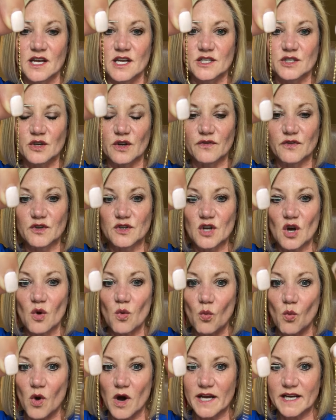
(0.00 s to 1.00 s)
So if you
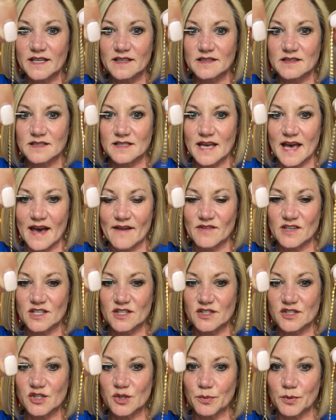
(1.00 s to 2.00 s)
don't want to have it
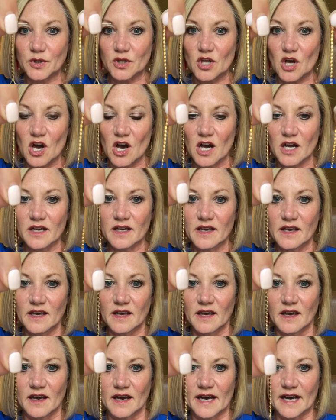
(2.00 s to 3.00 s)
super long
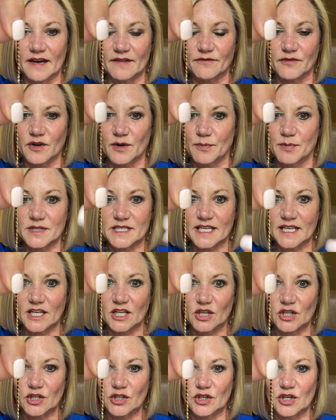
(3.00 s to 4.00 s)
for a
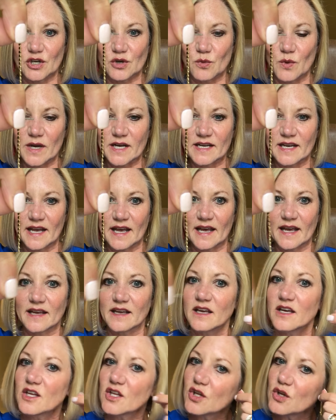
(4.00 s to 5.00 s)
particular look one
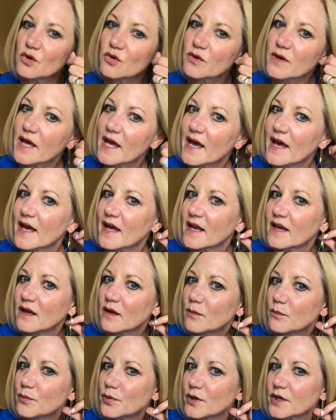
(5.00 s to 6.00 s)
day, you
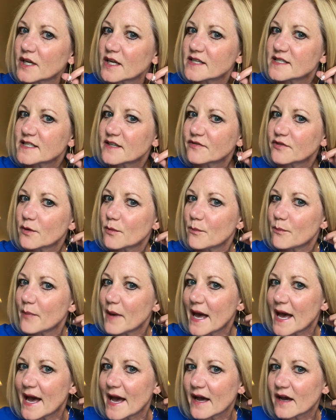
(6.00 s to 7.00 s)
can put a different
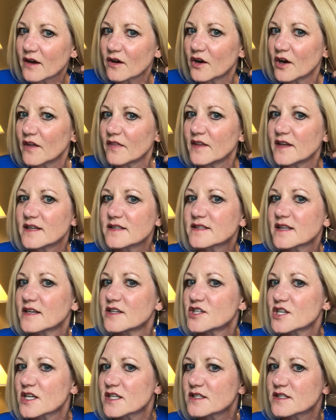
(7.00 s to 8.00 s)
back on this
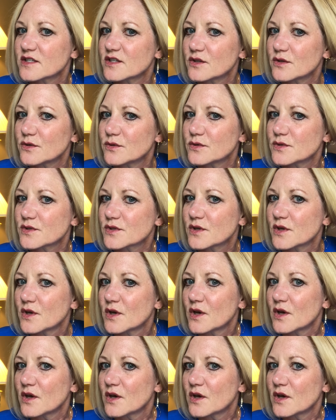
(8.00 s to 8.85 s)
and just use